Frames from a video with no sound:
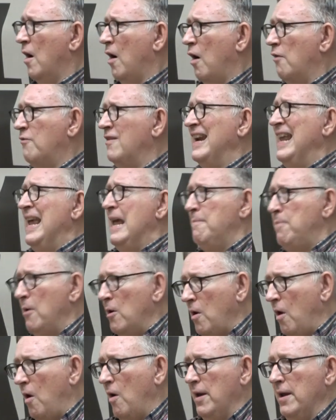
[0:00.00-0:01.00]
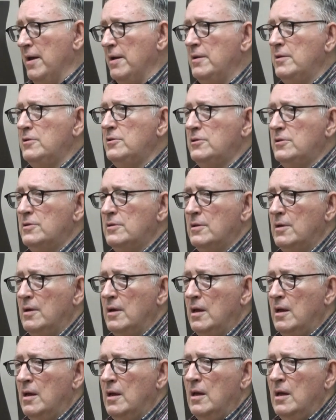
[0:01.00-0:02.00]
of labor lawyers.
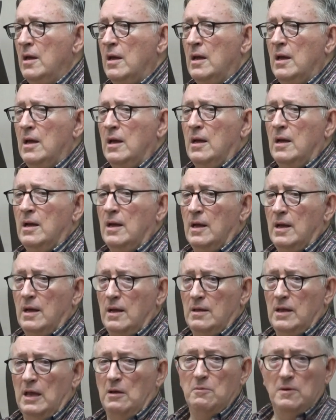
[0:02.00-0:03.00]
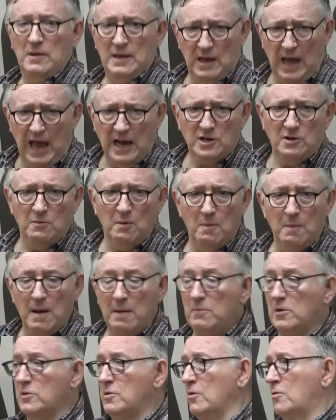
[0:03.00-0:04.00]
They actually were
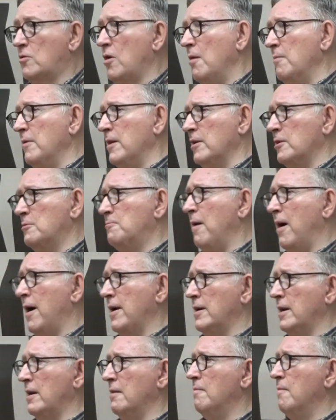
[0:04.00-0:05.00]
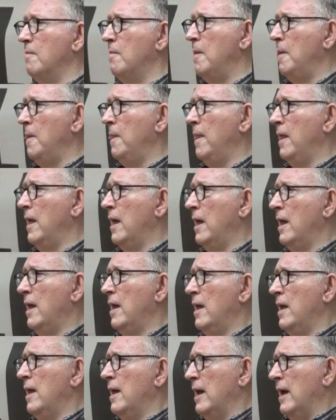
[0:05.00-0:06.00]
members of the Communist Party,
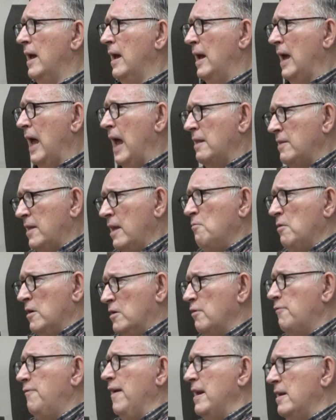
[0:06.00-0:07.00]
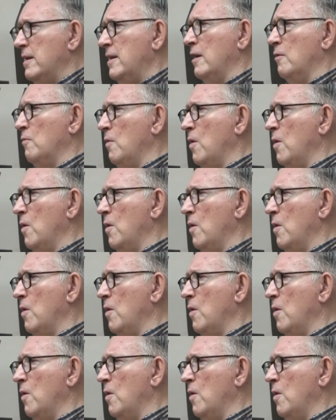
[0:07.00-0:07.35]
and they were defending